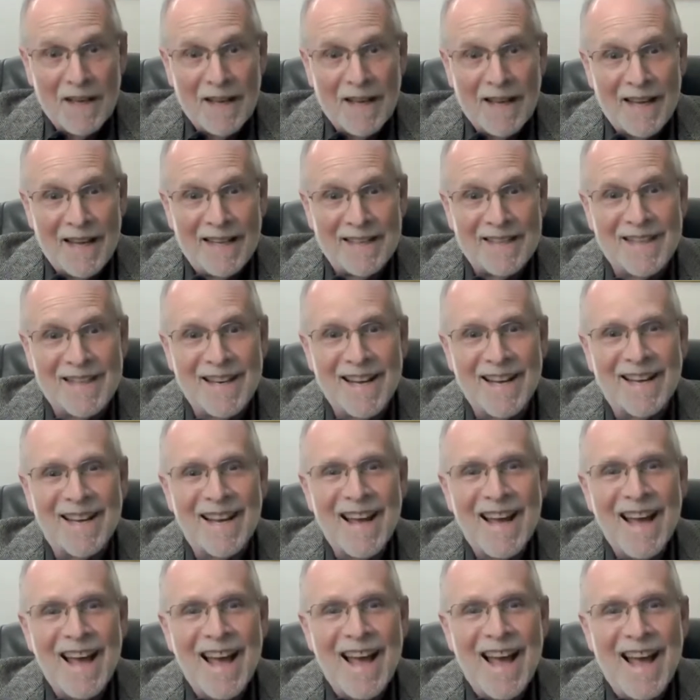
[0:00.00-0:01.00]
And
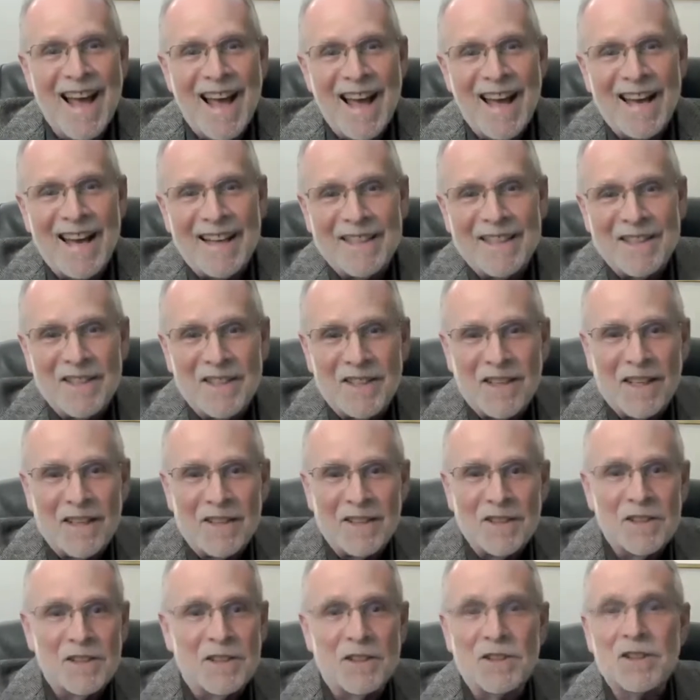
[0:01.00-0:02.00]

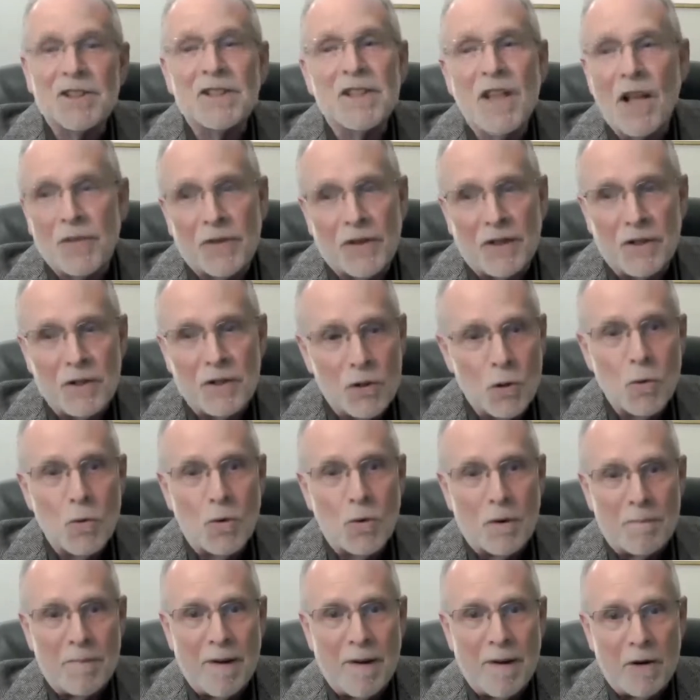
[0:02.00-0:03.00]
there's nothing
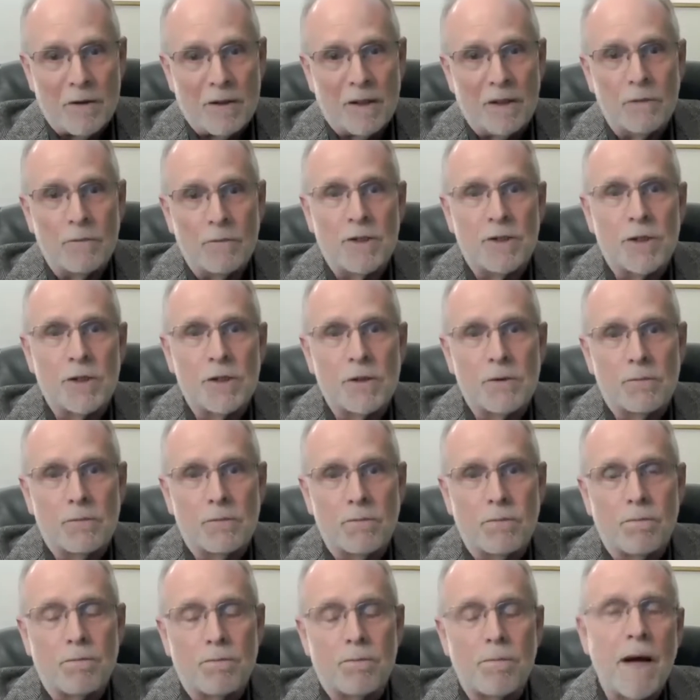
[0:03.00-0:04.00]
new about it, which is,
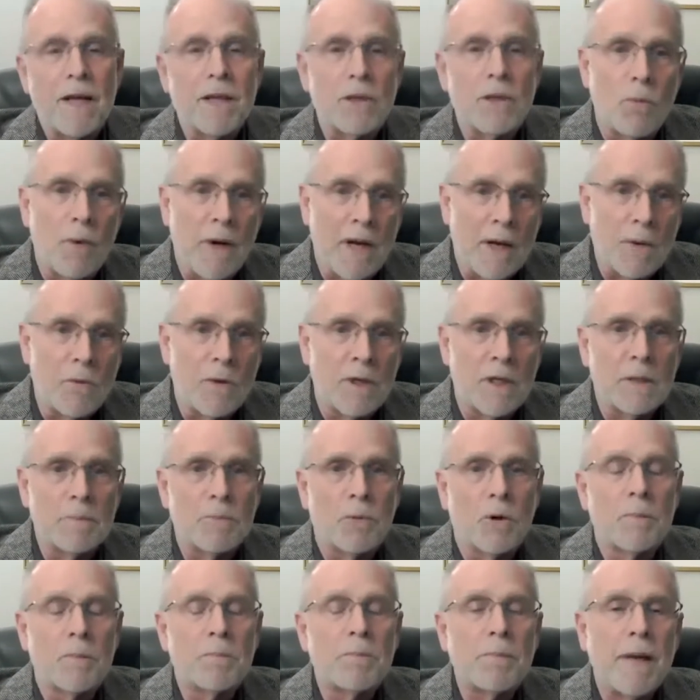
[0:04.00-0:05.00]
by the way, one of the
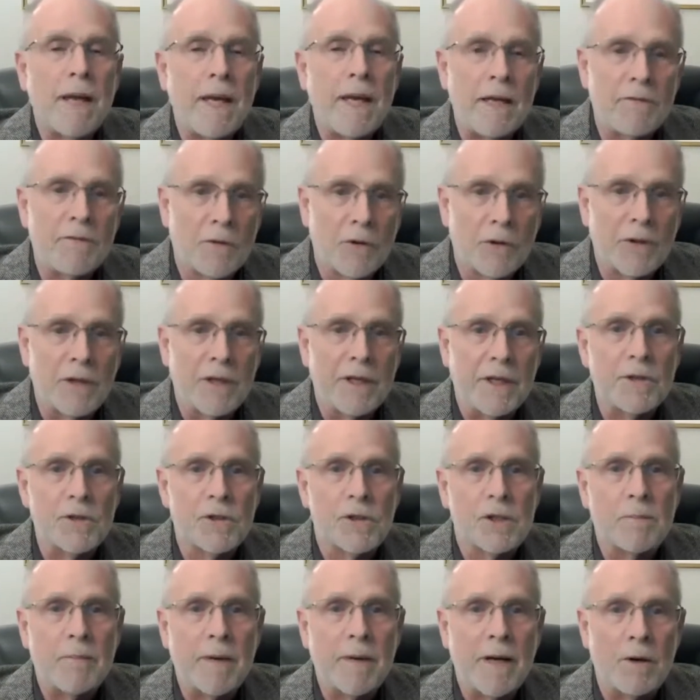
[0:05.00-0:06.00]
more painful
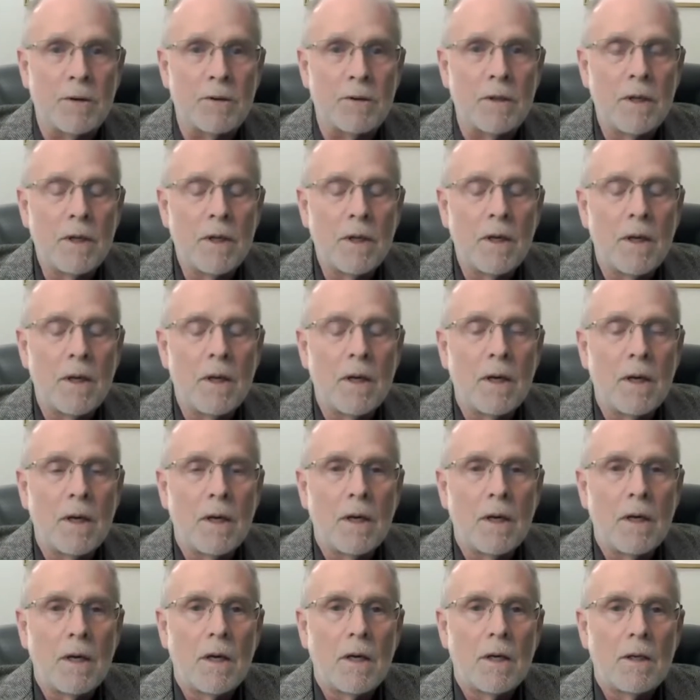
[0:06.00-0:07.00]
things about
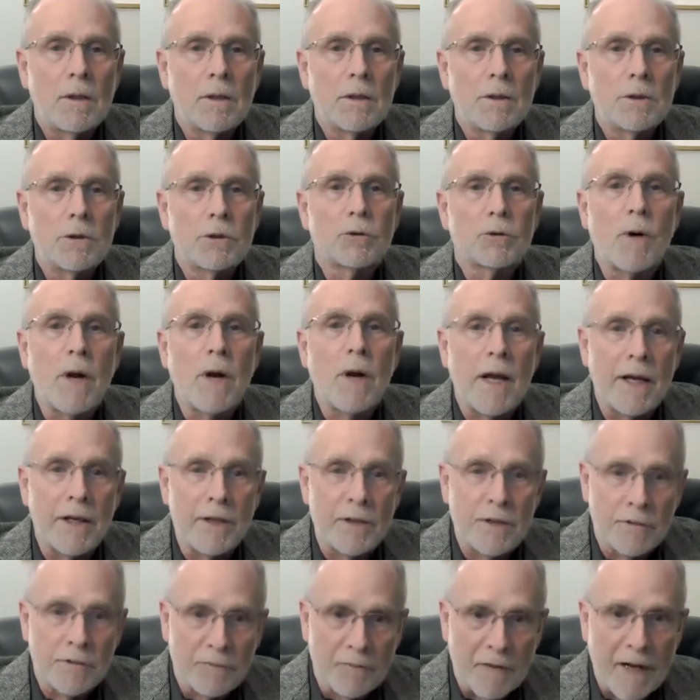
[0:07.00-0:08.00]

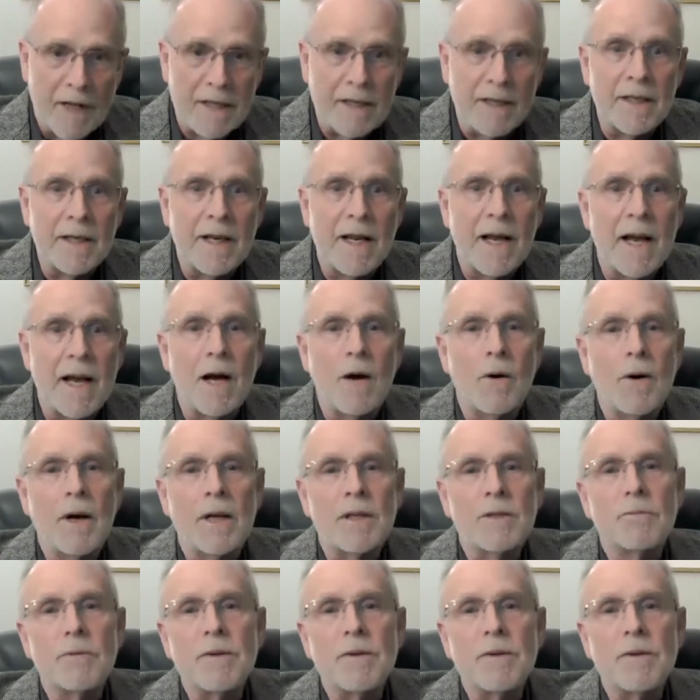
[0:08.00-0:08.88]
trying to fight it now.